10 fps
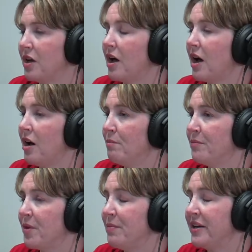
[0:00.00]
The
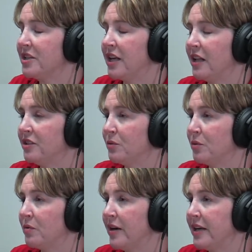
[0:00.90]
biggest challenge that we're
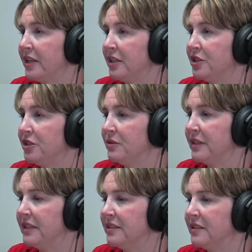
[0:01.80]
running into
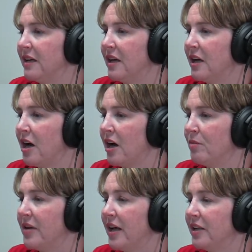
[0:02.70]
is
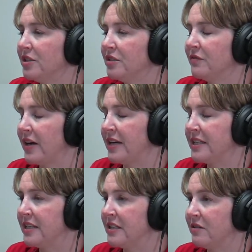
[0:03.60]
not just
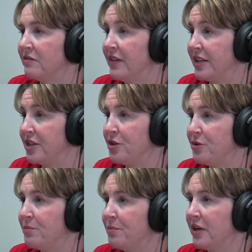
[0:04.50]
finding the venue,
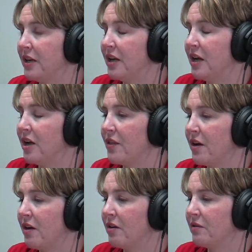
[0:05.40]
but
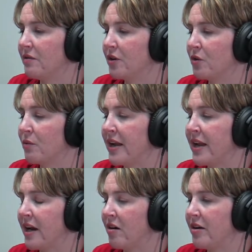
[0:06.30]
the gray
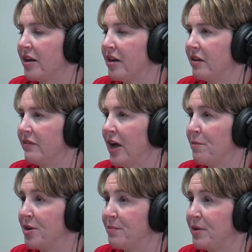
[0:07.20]
area of how
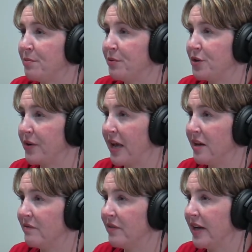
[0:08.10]
many people you can
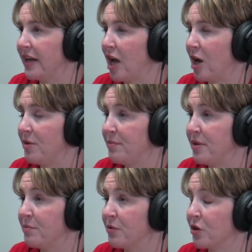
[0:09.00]
invite, how many
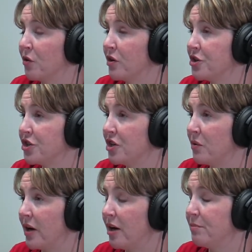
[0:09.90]
people are going to show
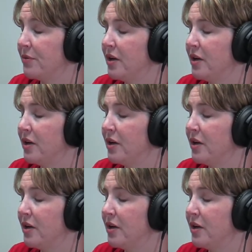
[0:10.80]
up.